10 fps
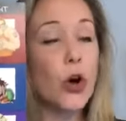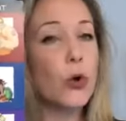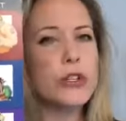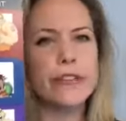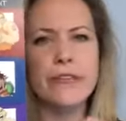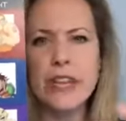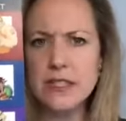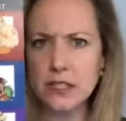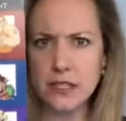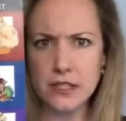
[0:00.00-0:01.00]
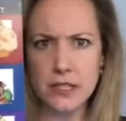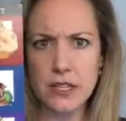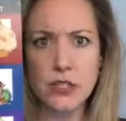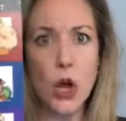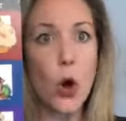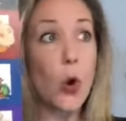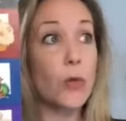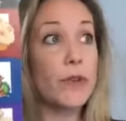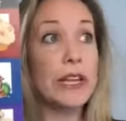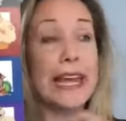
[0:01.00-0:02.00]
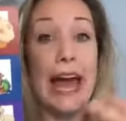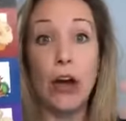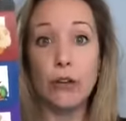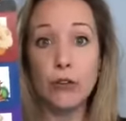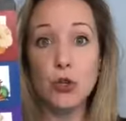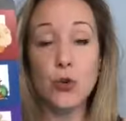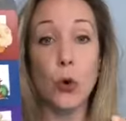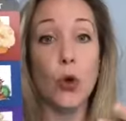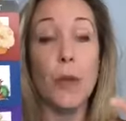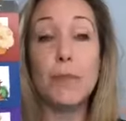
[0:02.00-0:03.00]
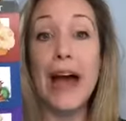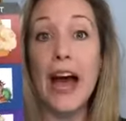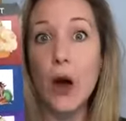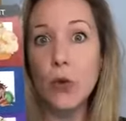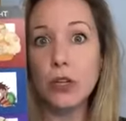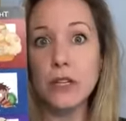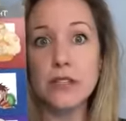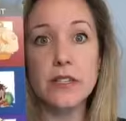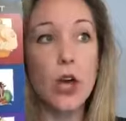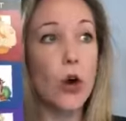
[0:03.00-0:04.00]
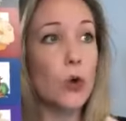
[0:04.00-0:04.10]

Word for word: or defenselessness or feeling out of control or powerless